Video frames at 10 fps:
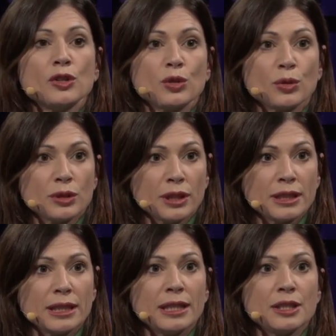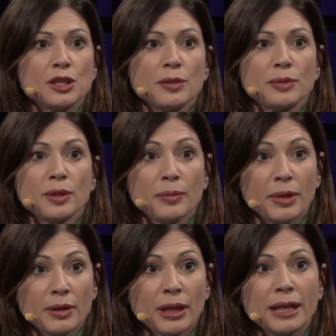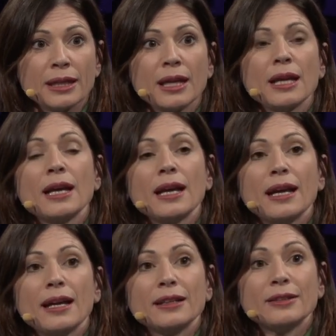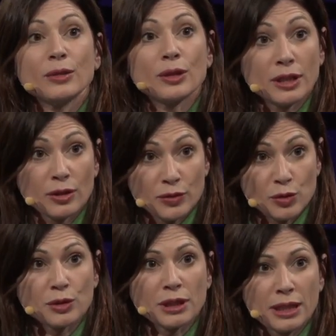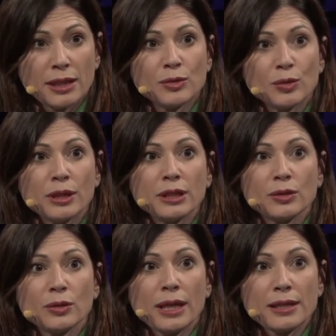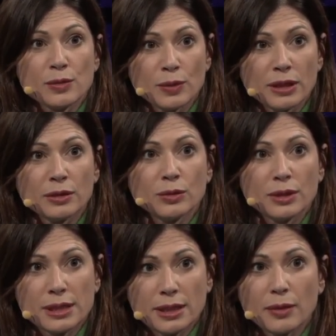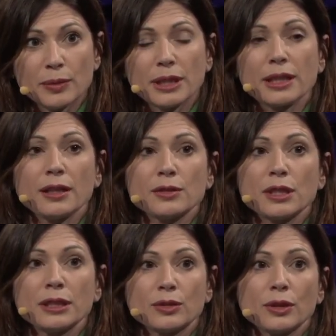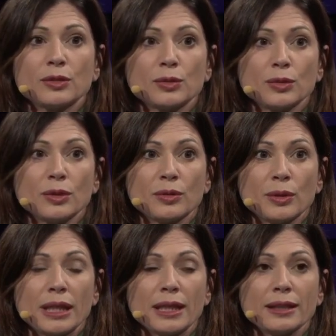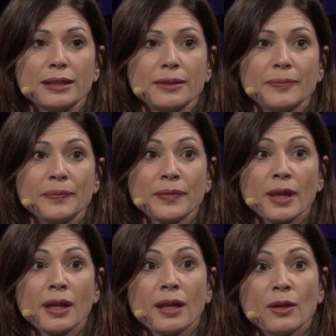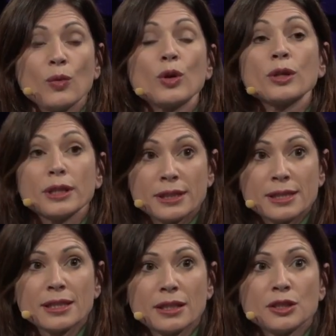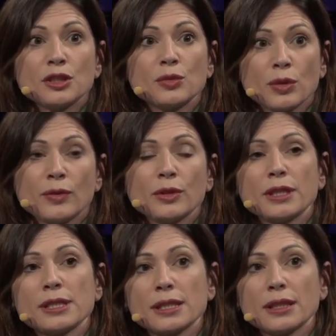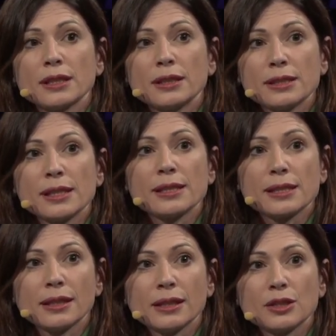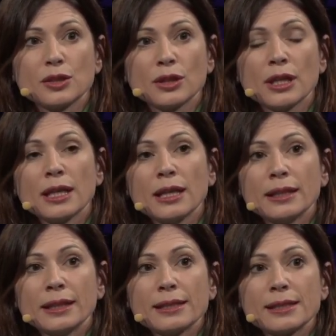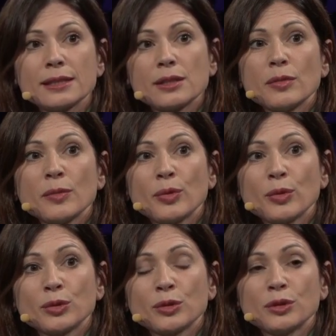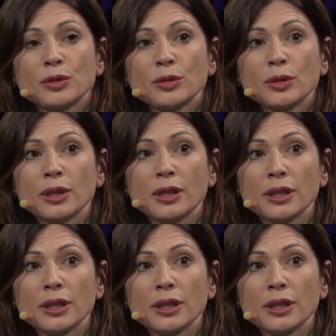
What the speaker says: Jordan, Egypt, Bahrain. The King of Jordan came to NATO last week to discuss with the Council and try to really work in synergy to avoid this escalation. And that's extremely important to